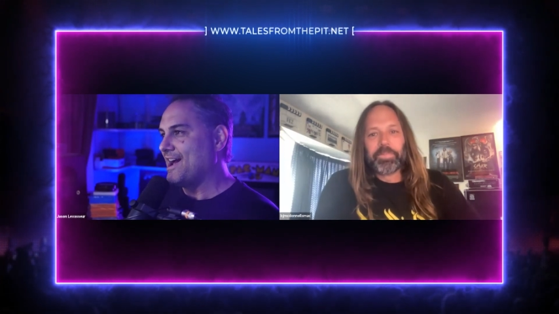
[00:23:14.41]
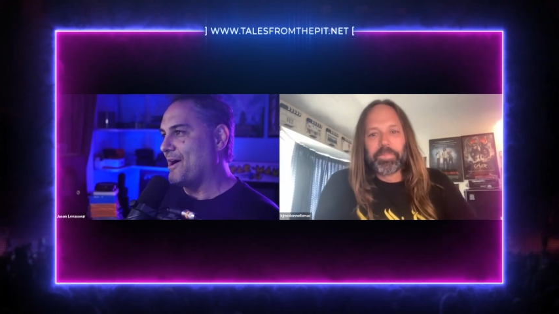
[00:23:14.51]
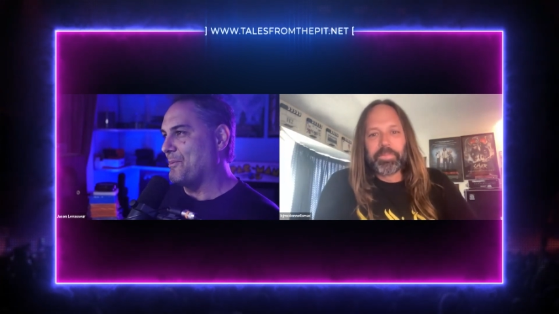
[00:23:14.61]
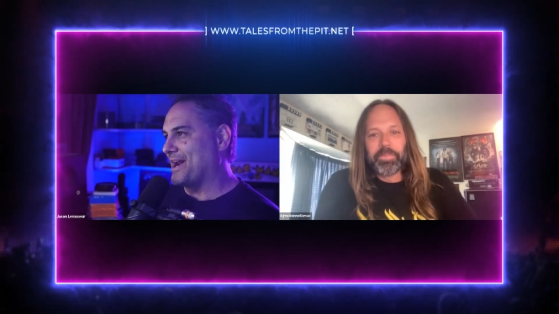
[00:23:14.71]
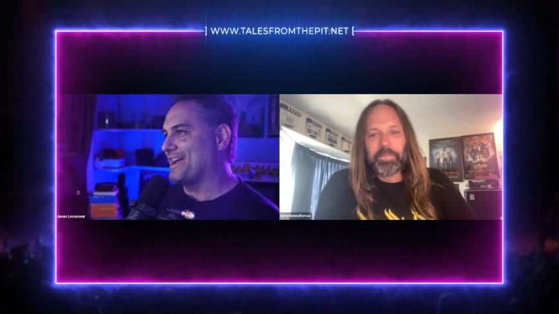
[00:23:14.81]

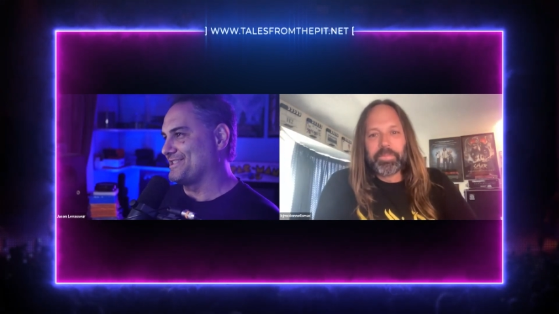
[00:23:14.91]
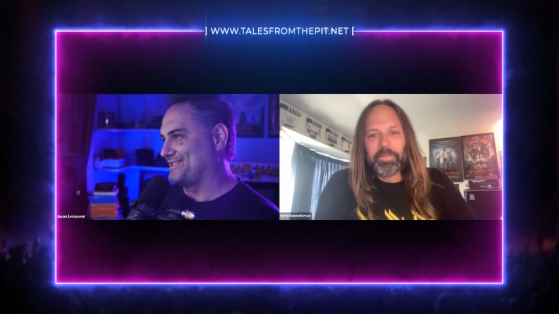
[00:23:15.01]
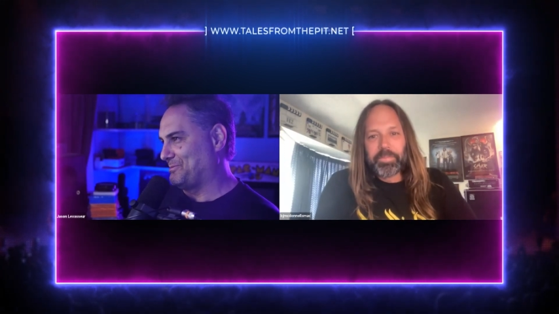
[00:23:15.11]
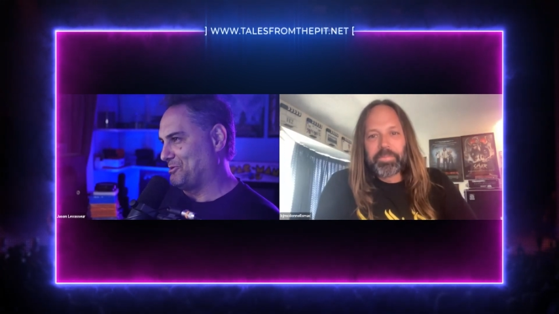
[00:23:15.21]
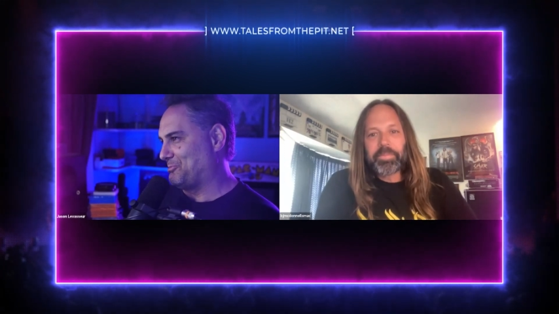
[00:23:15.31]
Speaker 1: I mean, I had a
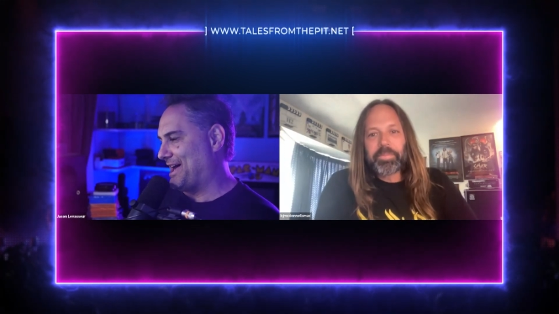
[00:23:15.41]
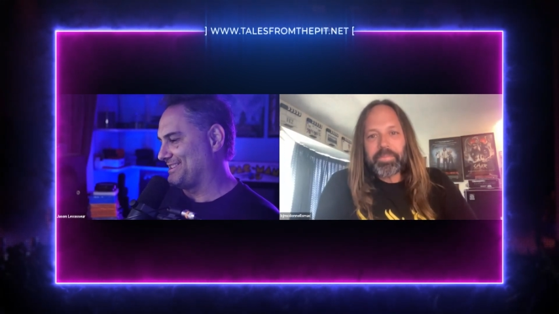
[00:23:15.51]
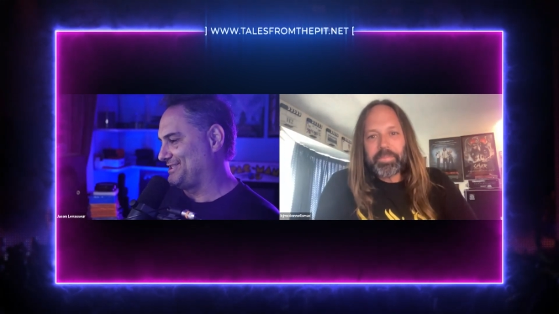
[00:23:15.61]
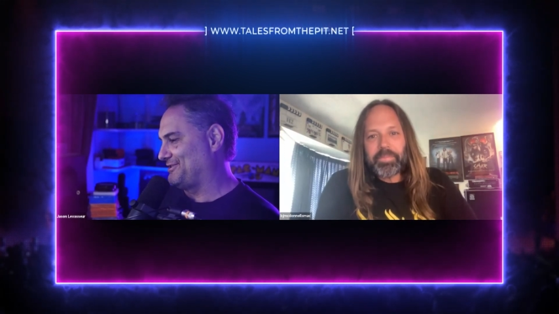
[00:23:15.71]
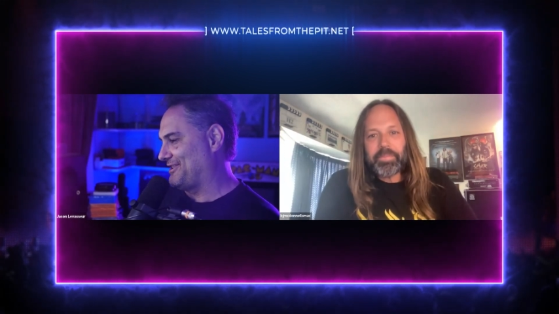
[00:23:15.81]
similar path
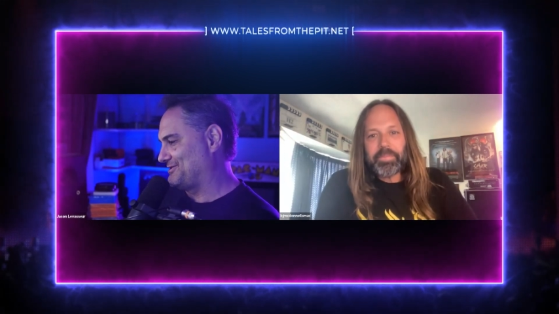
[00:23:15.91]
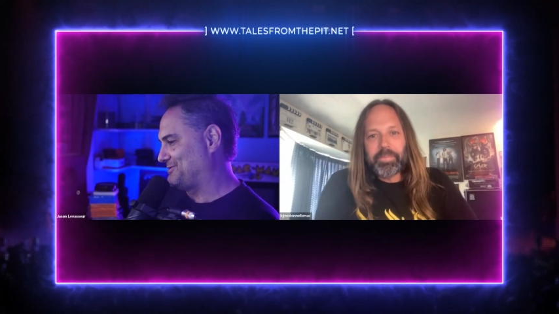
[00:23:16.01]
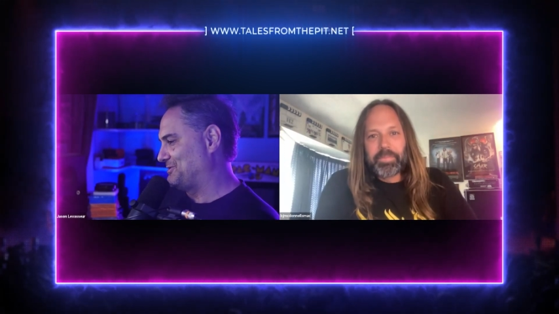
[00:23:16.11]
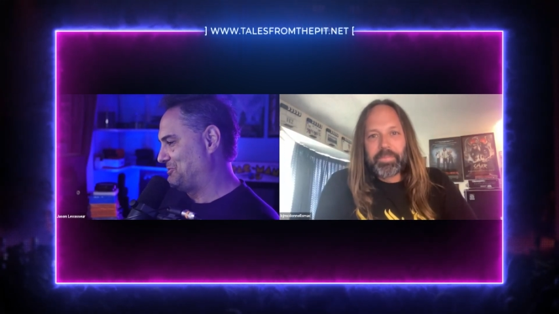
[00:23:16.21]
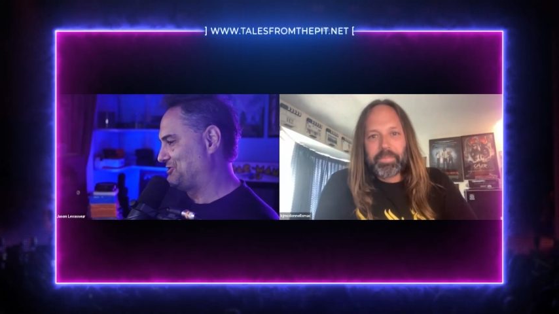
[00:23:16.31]
as you. I was
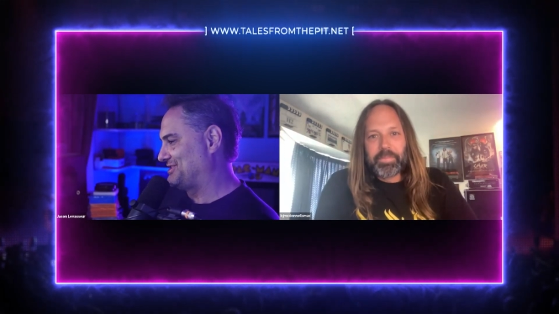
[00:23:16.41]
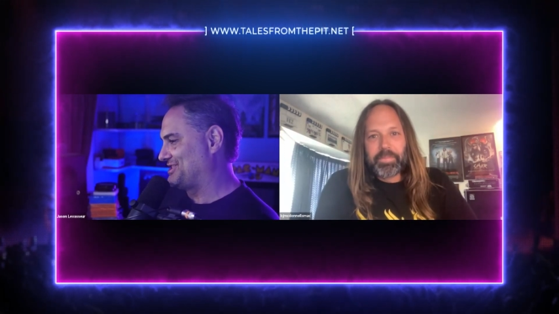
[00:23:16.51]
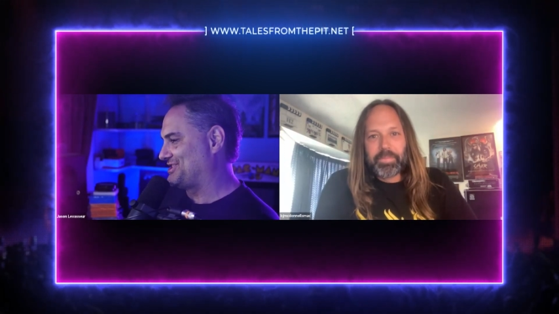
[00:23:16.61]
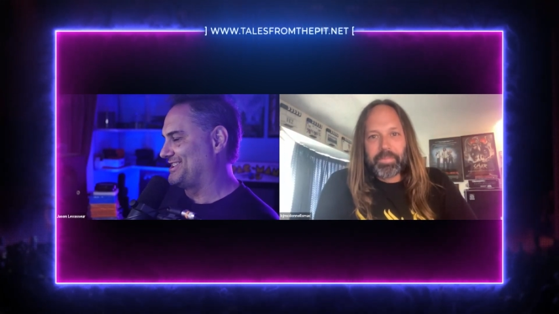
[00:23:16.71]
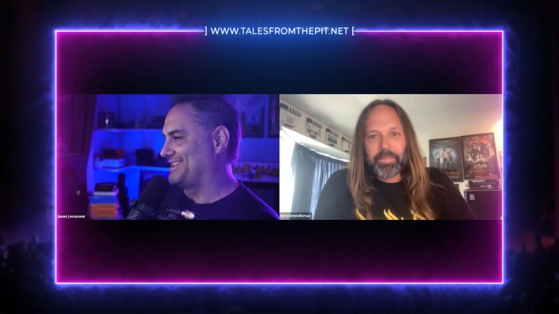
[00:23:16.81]
the
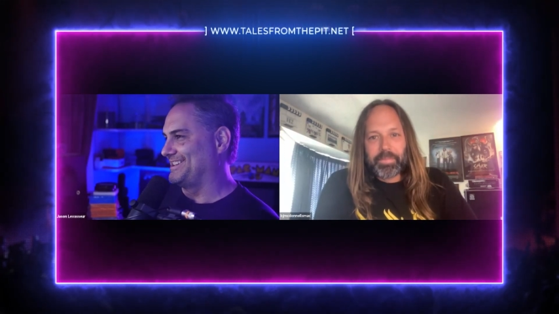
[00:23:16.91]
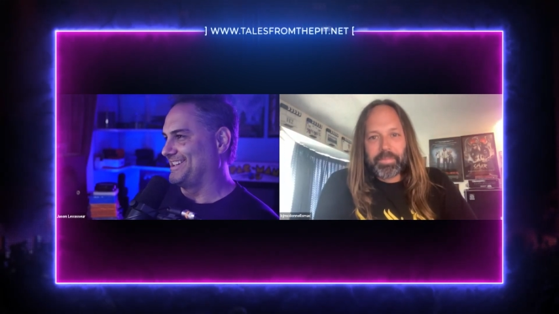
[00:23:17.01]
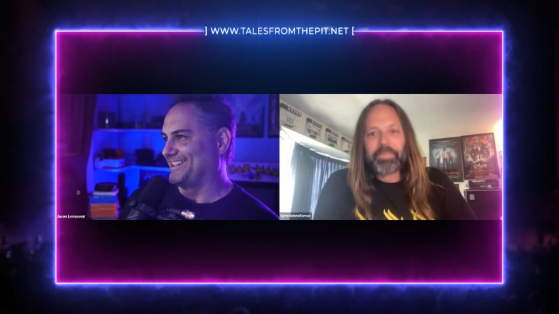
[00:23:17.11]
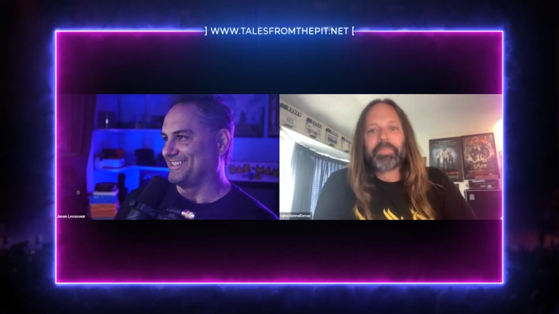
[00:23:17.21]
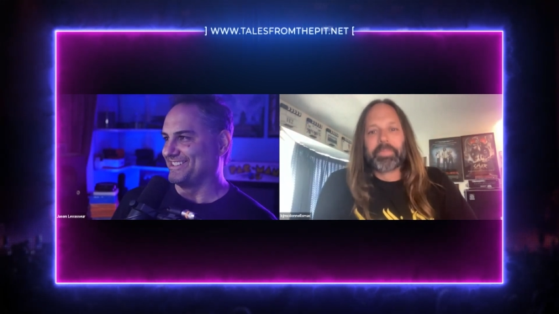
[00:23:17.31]
musician, and
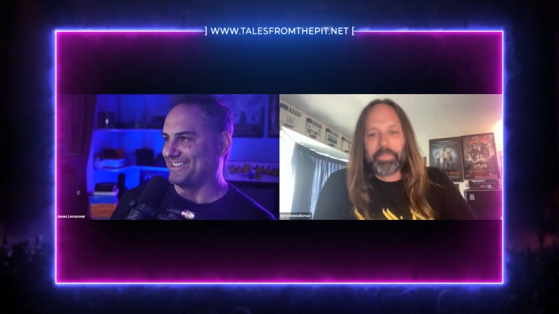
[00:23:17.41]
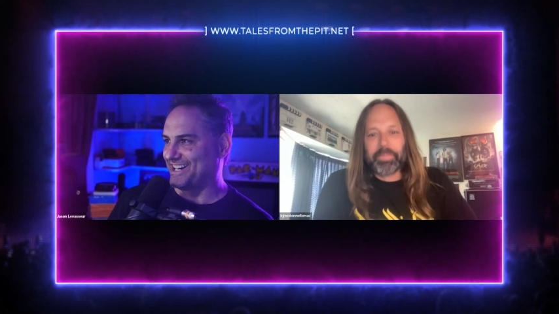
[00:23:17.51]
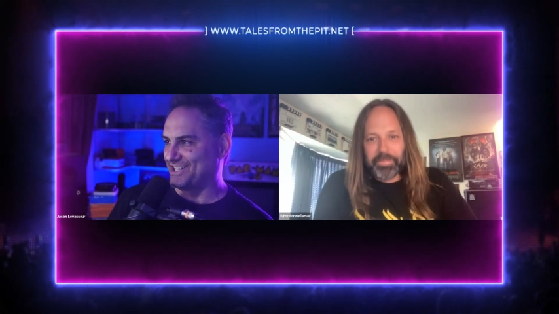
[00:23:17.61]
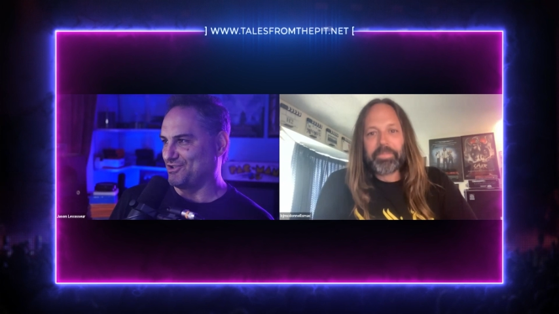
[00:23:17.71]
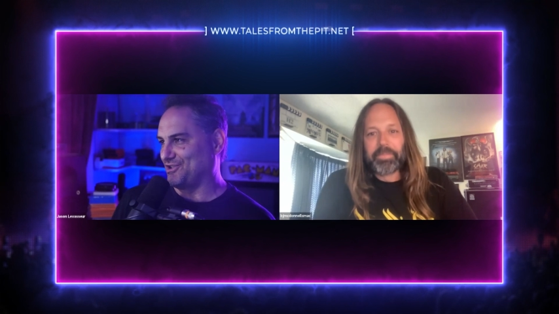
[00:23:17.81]
then
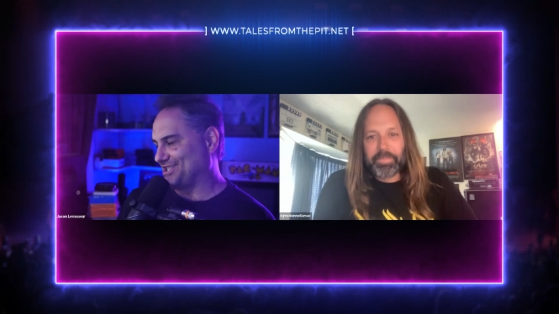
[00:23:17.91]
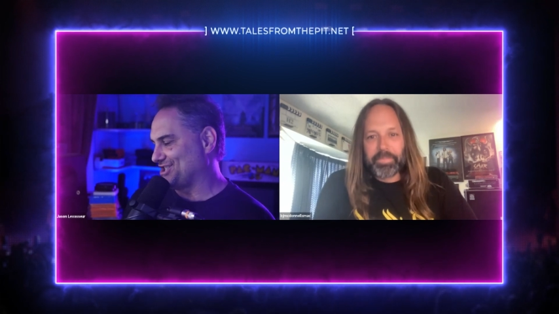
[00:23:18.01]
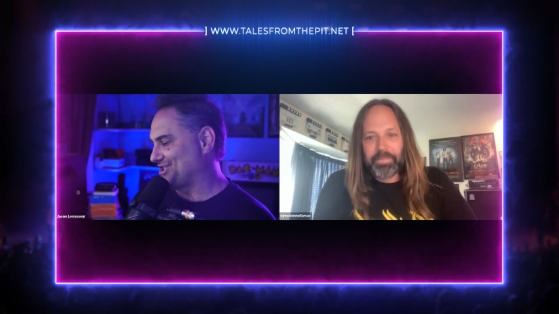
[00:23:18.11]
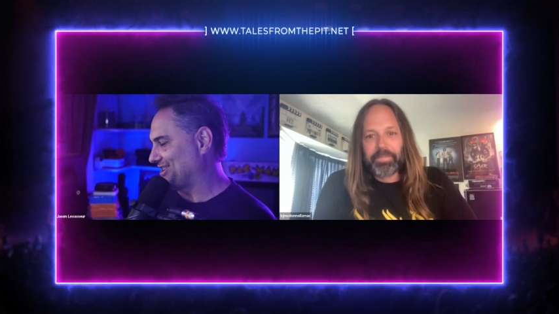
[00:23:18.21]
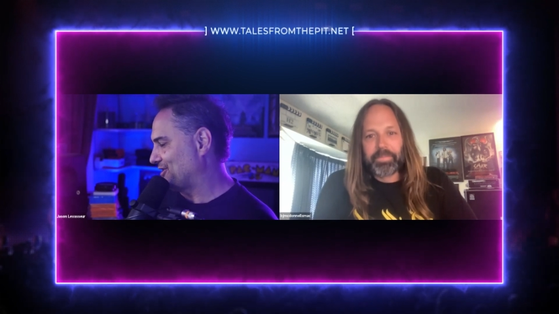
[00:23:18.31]
kind of
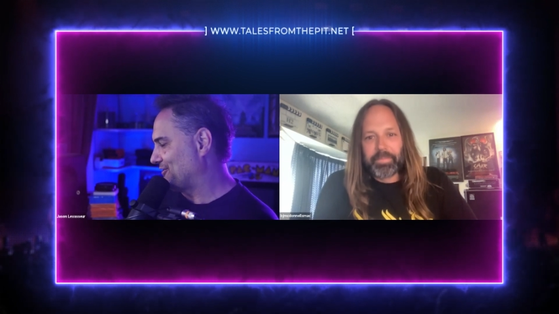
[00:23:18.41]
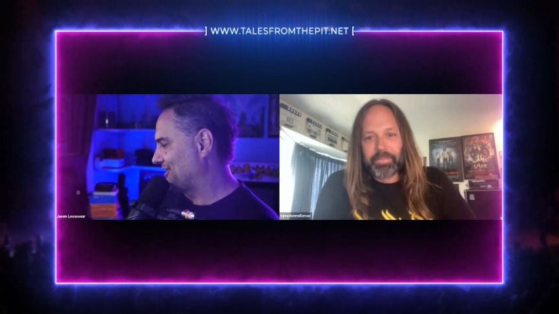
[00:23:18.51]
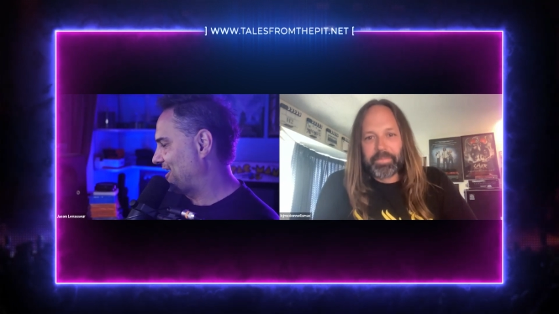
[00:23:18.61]
transitioning over.